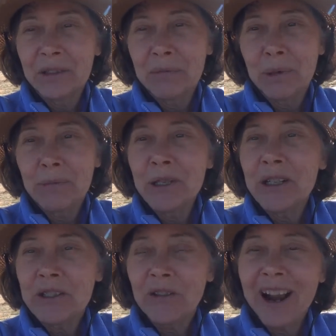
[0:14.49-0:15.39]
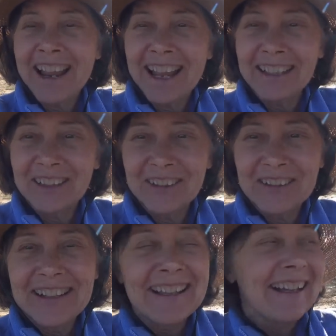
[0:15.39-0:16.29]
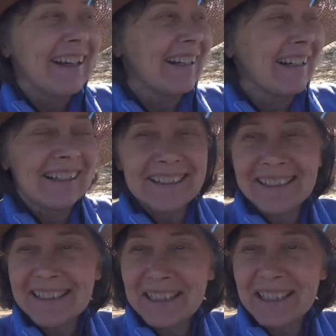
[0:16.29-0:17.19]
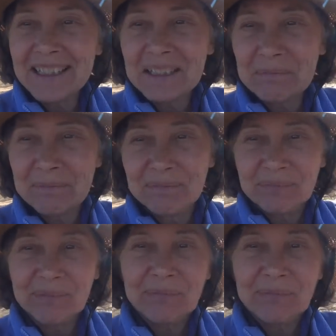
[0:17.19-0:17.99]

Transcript: the Bermuda Triangle, in the